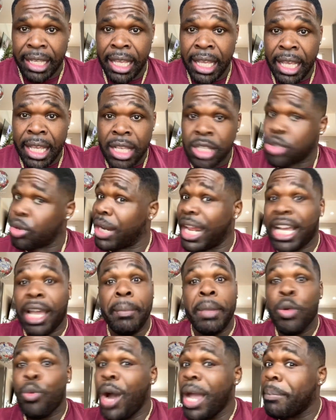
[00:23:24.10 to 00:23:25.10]
So that could
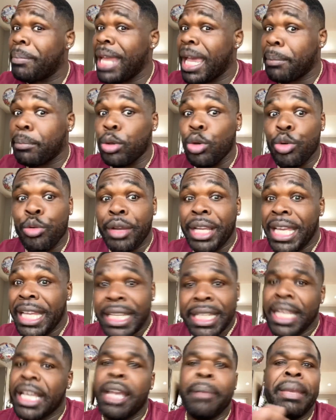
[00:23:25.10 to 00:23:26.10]
be white, black, blue, green,
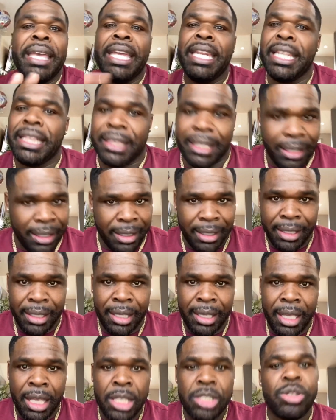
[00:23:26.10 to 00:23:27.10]
Indian. It could be anything.
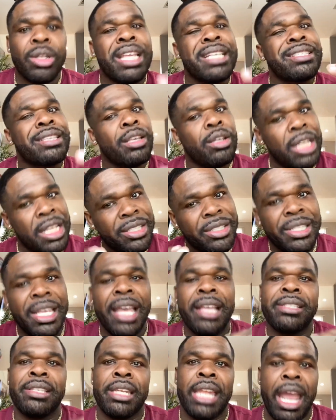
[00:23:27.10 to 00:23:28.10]
So let's
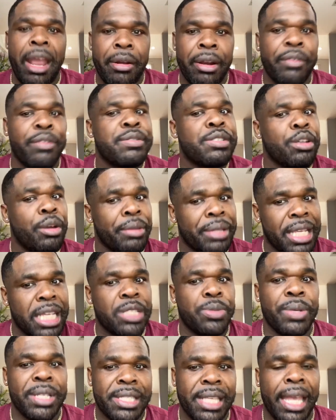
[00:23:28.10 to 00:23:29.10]
change the narrative of certain
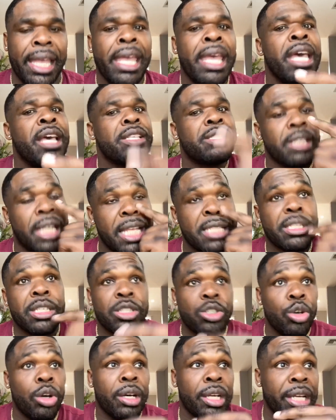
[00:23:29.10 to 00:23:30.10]
things we say. So let's
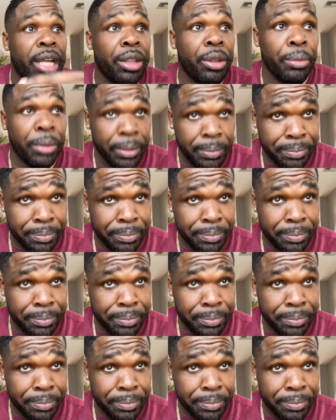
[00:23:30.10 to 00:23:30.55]
just talk another one.